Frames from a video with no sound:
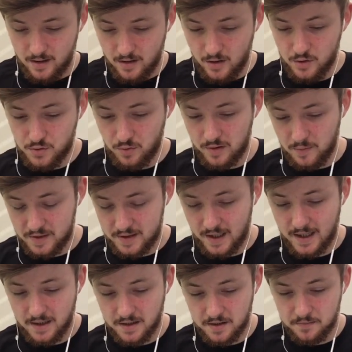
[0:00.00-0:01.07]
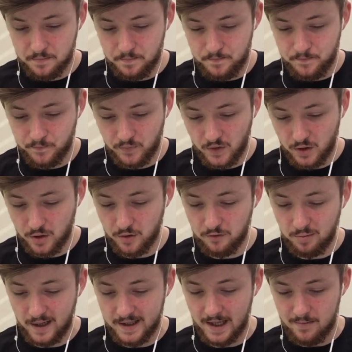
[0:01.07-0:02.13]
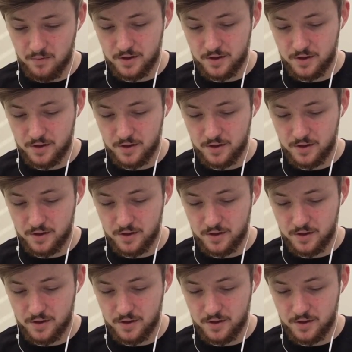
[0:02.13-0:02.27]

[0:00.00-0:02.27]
those were the mistakes. Could have played that